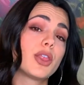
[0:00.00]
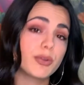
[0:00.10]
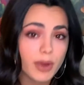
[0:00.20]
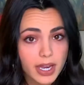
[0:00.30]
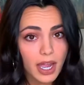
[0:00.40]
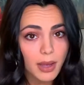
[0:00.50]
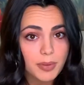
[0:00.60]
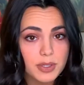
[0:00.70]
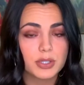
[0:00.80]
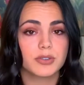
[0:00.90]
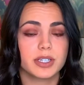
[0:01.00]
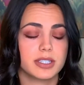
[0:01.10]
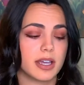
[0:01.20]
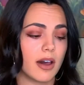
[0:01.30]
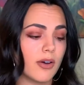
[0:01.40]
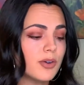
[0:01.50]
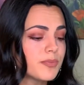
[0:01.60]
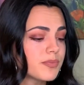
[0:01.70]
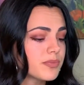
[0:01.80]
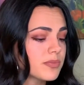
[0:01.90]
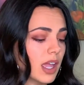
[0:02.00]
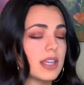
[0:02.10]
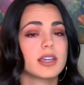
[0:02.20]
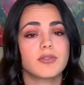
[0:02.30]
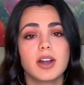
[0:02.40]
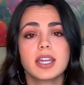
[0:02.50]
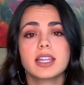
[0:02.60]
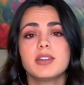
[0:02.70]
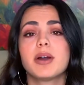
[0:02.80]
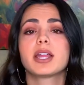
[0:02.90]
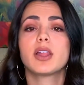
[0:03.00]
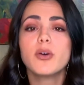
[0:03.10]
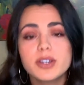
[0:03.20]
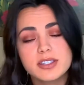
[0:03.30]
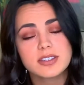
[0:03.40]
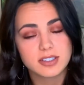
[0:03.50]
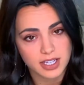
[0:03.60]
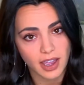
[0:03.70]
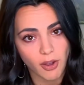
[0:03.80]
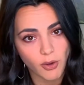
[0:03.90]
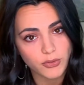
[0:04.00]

ThredUp to resell. And ironically, my lowest sale